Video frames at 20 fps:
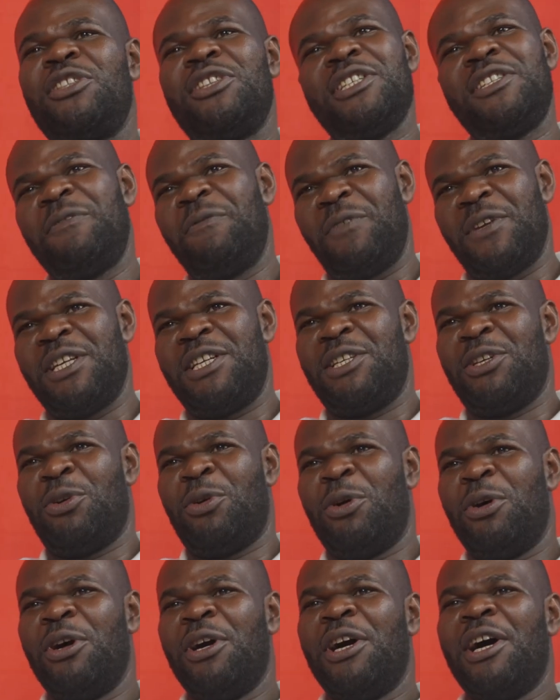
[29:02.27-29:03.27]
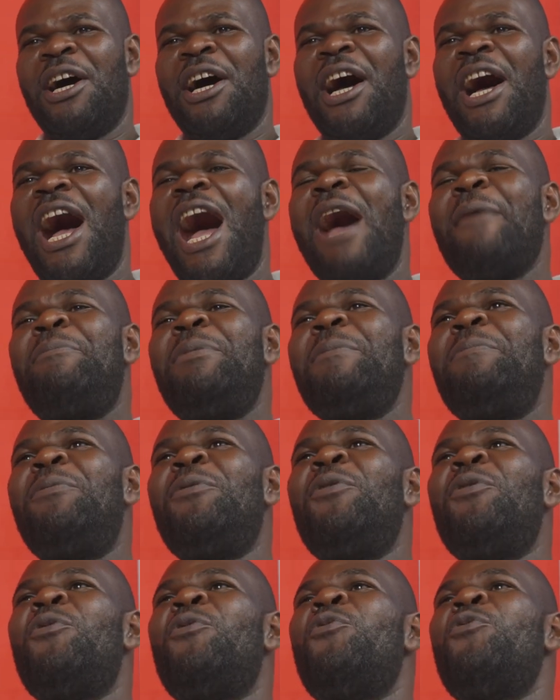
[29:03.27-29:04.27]
this video.
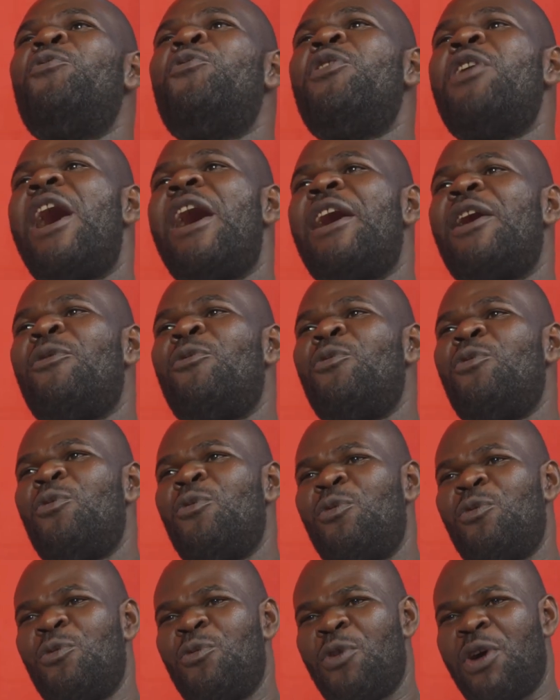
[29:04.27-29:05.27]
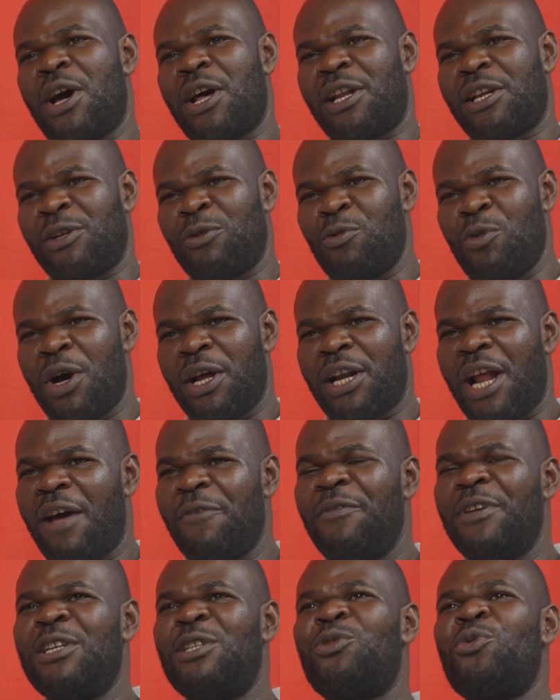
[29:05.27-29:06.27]
People who are
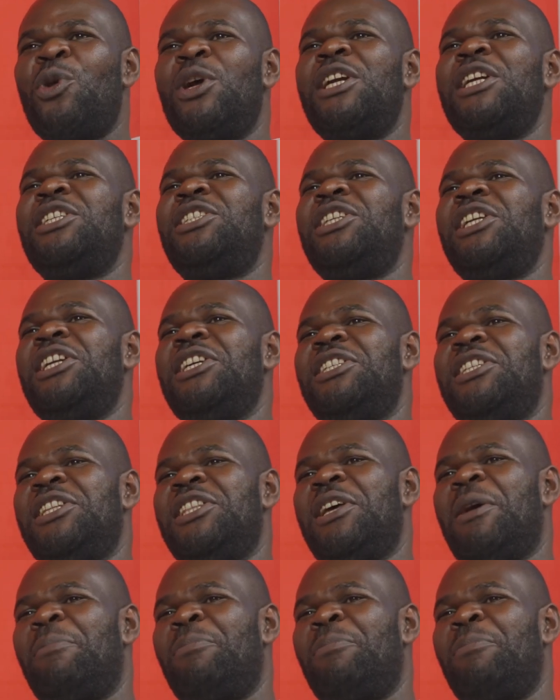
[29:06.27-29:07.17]
having 200 shillings in their